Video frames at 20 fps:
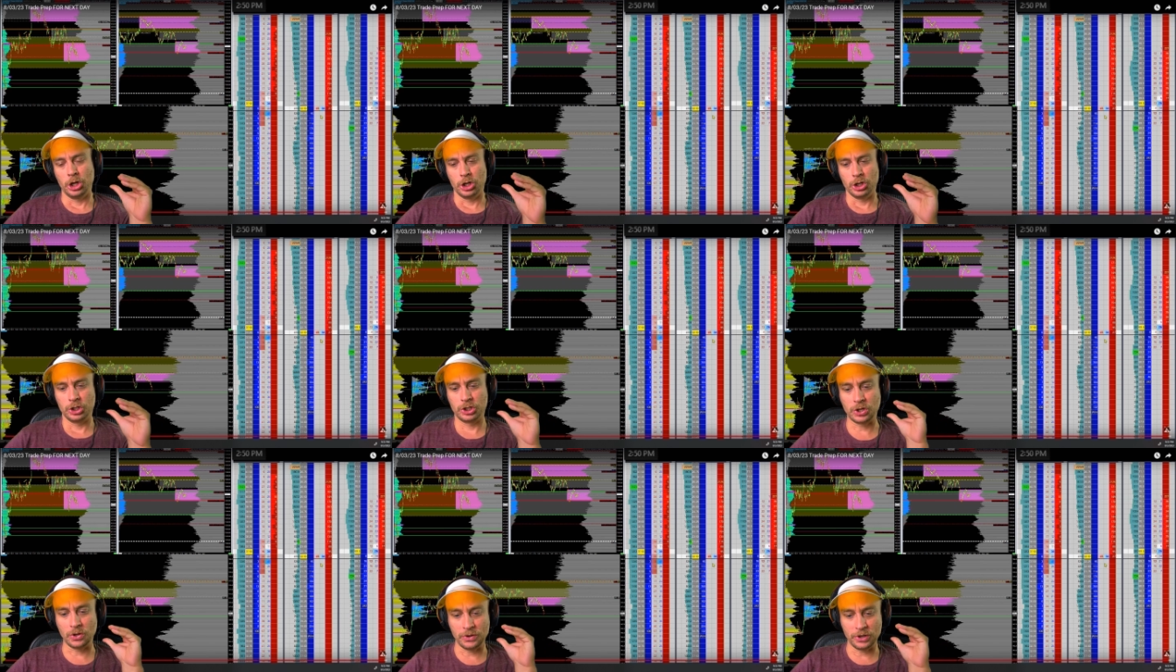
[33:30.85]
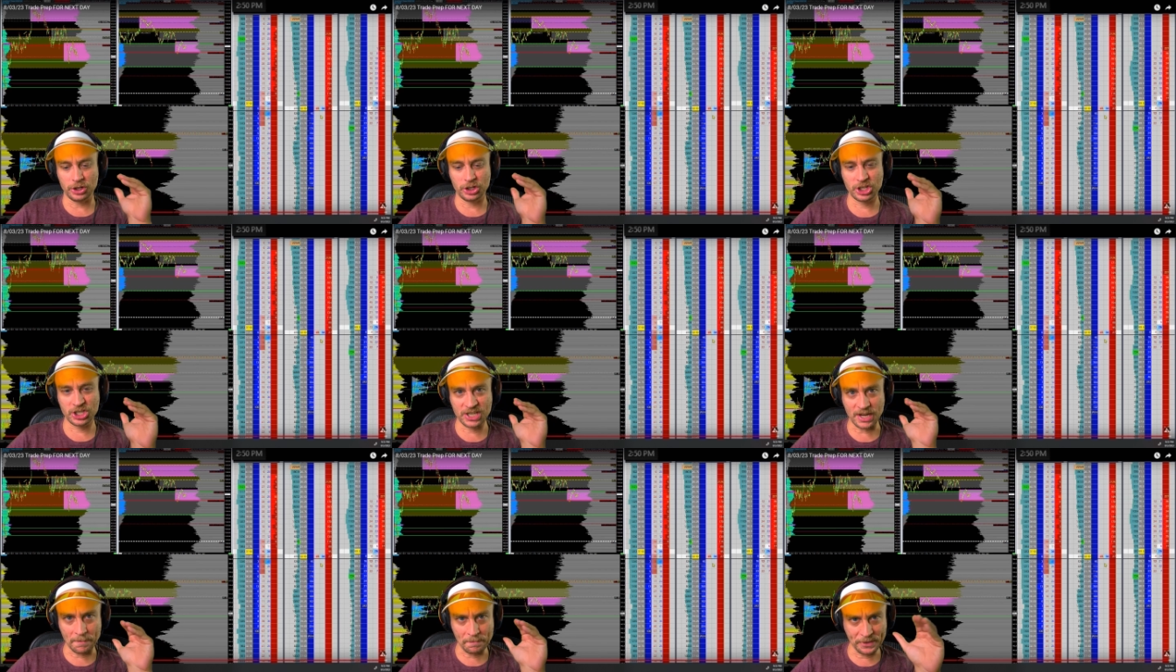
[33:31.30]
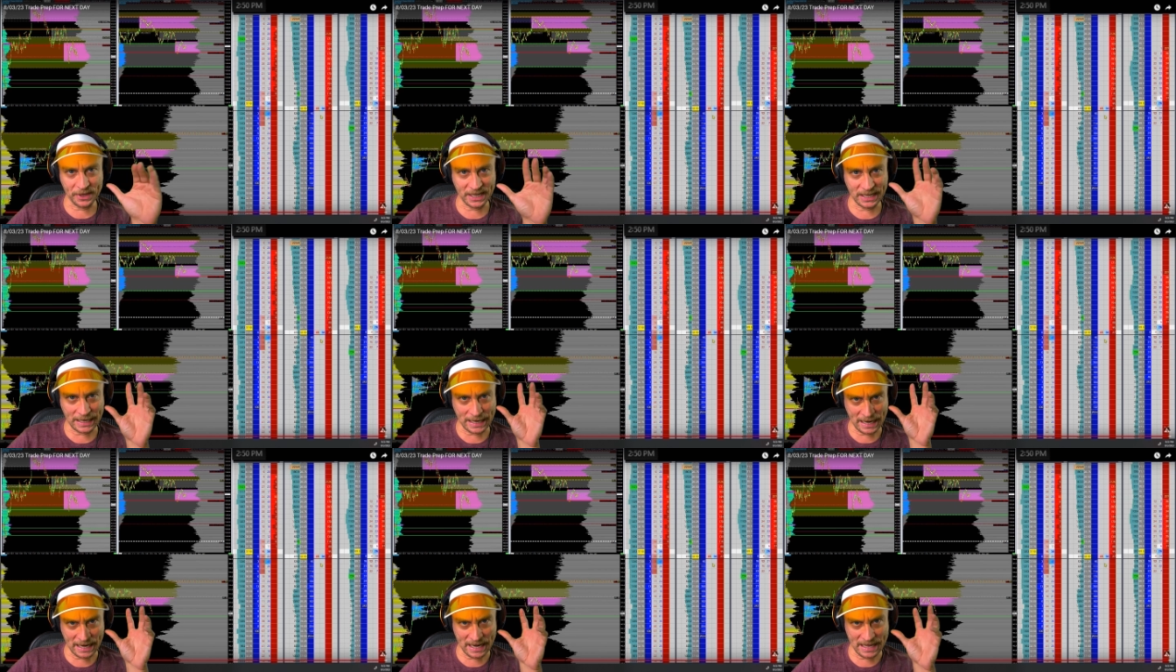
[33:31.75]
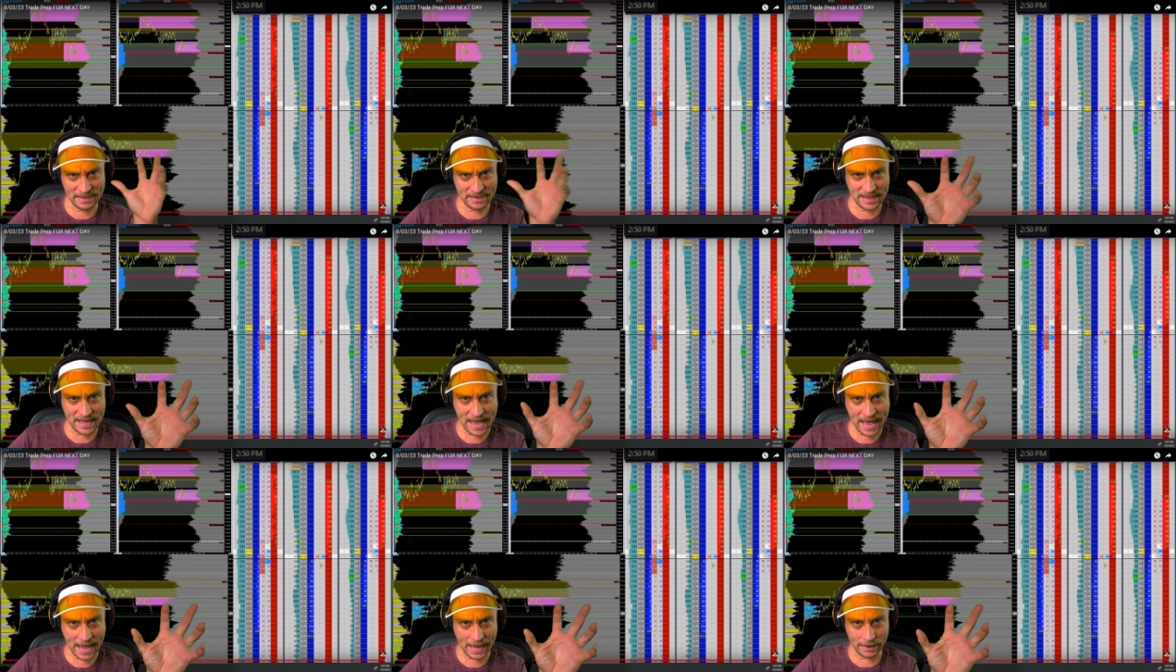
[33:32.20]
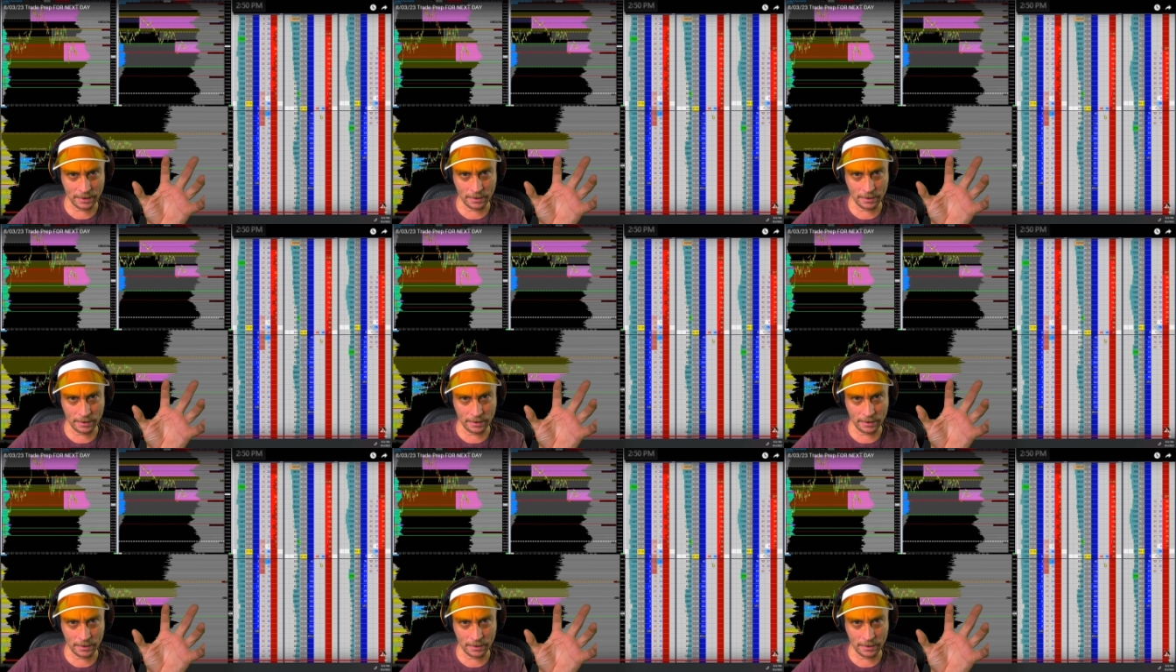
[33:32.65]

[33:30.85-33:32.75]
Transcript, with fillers: So there's something in that